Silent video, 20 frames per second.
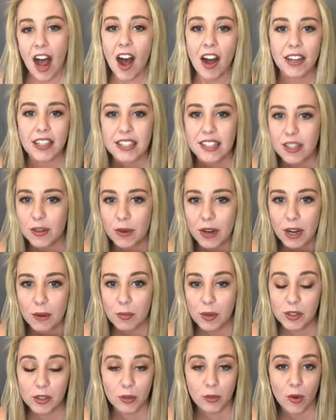Honestly, when
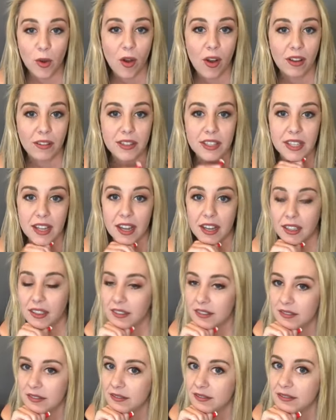I booked the role, I was
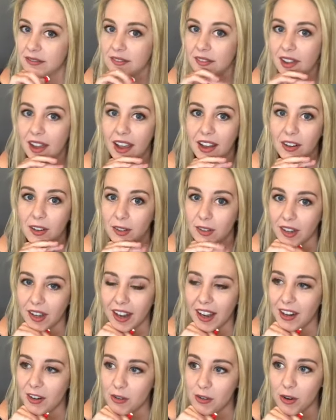like, I don't
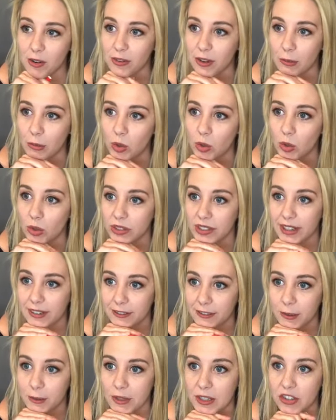I don't know if I'm cool
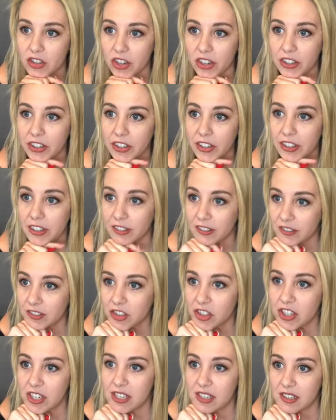enough to be Shenhe.
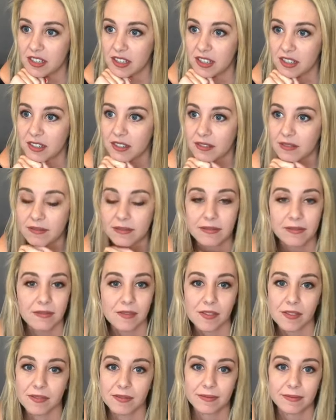She is
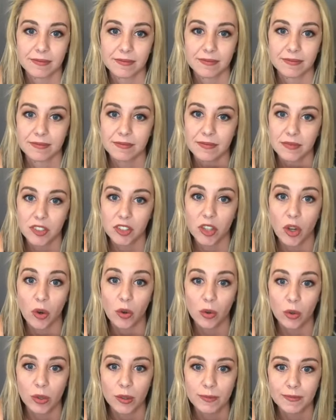
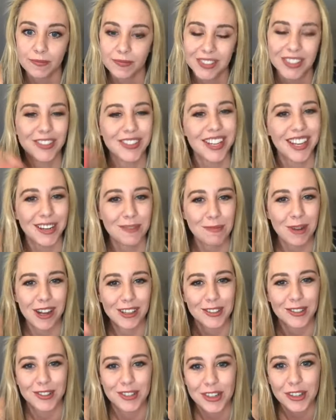so cool. There's that
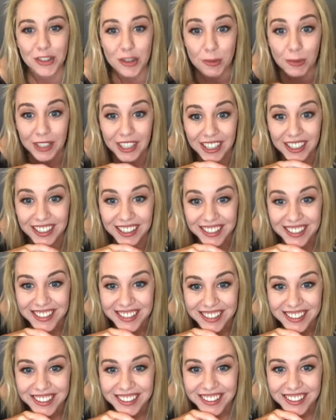imposter syndrome again, I
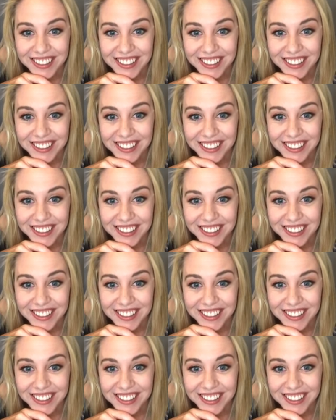guess.